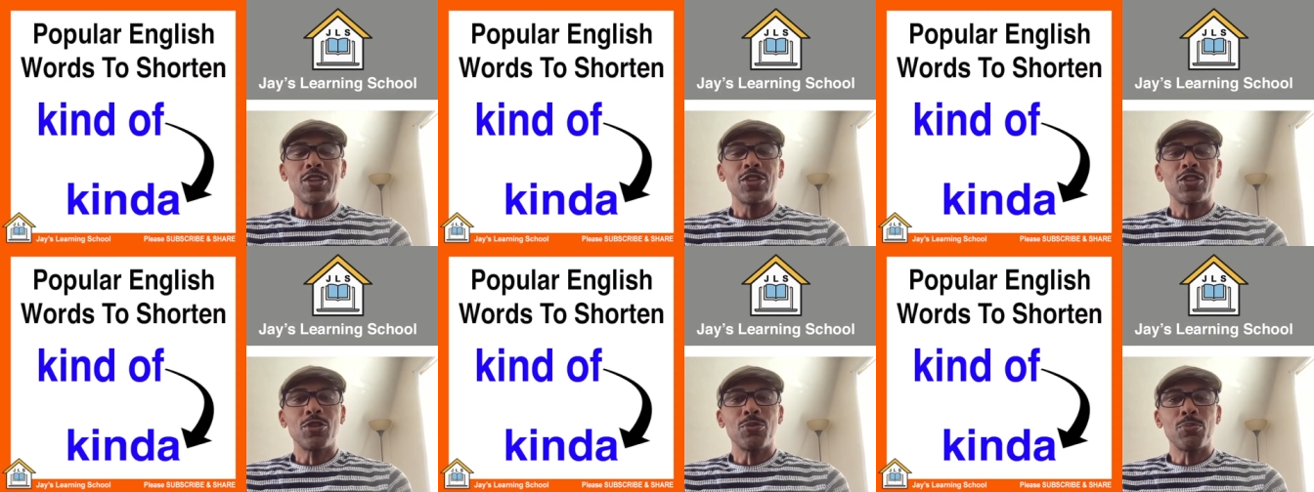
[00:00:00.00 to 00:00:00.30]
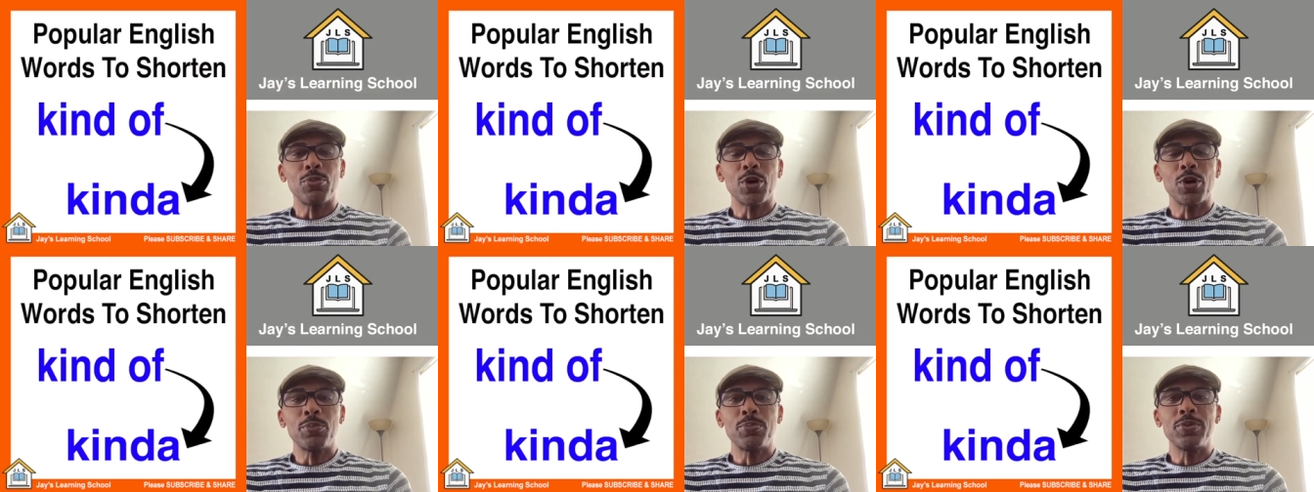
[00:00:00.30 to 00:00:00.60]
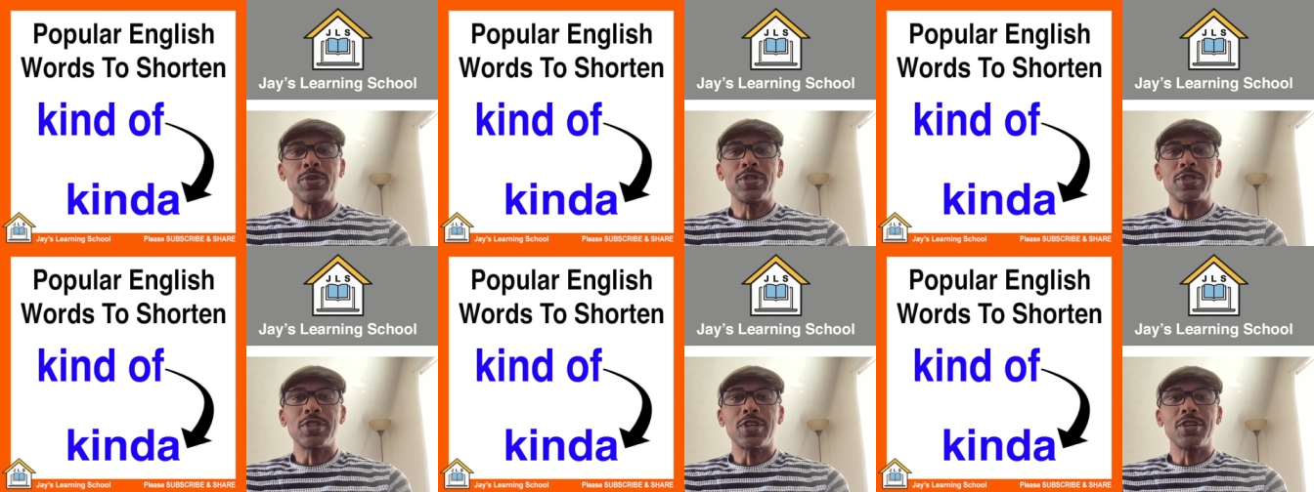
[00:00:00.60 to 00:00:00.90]
the
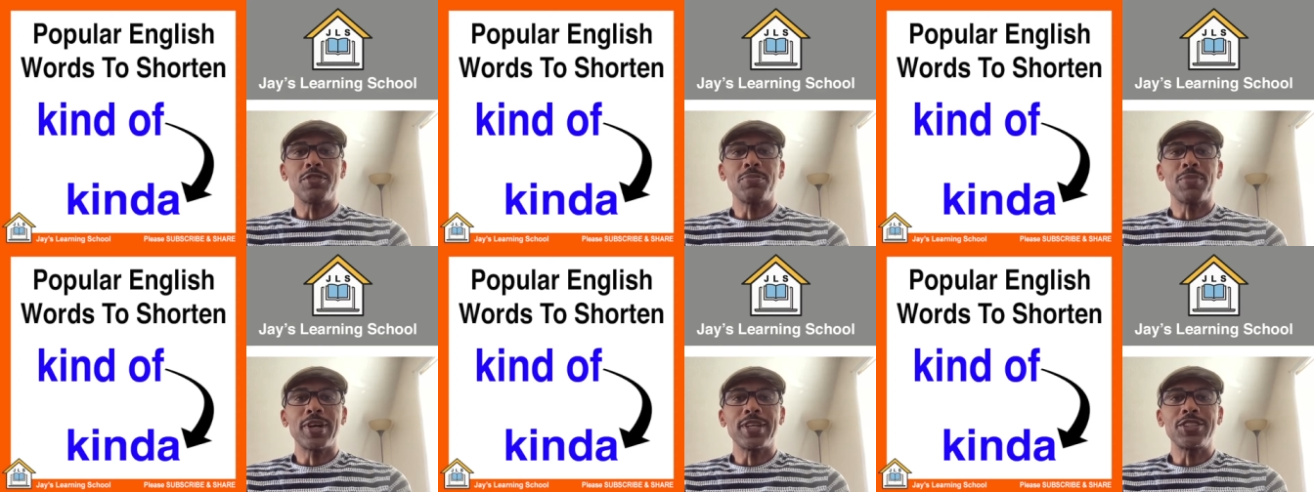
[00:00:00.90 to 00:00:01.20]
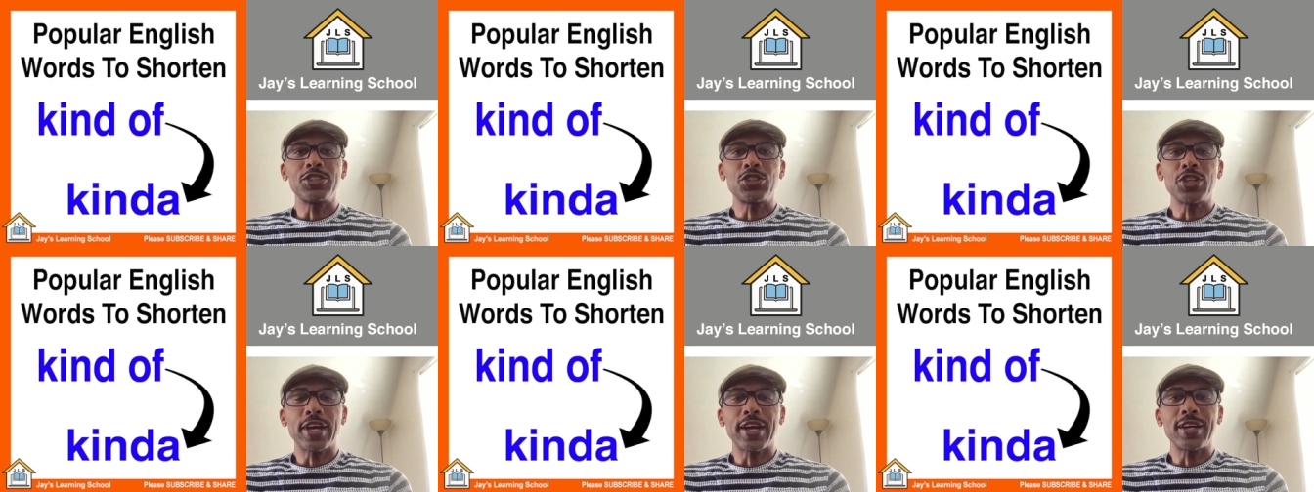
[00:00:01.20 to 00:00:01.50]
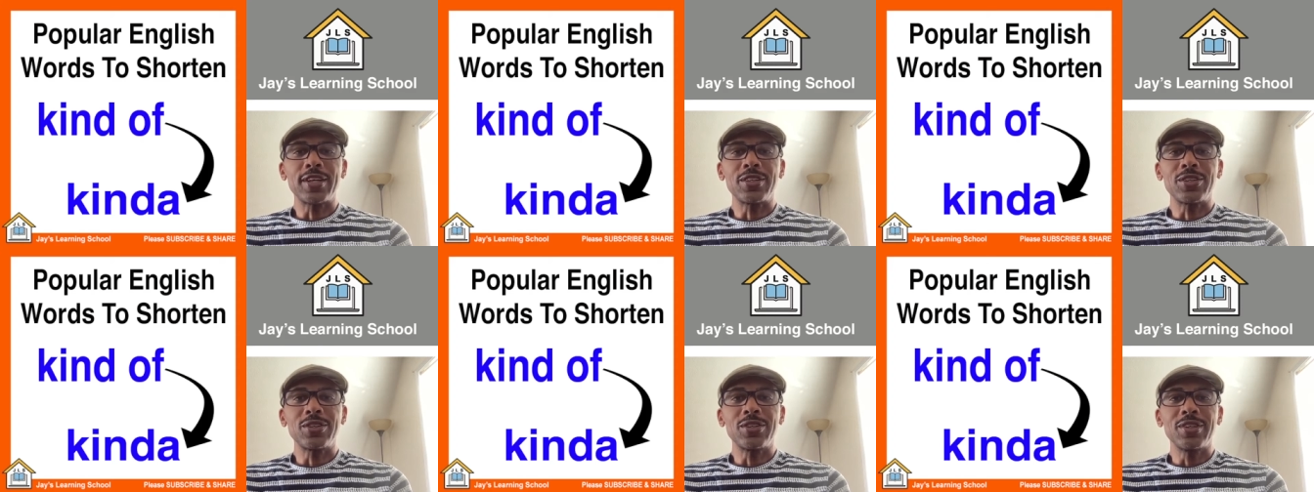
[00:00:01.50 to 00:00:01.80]
purpose of my
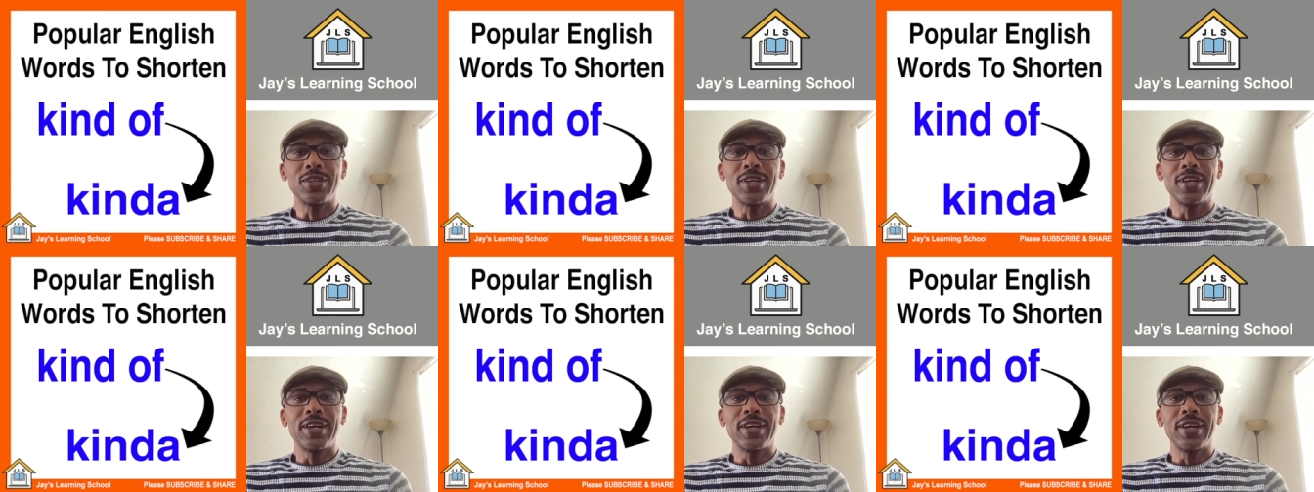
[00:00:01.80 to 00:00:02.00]
channel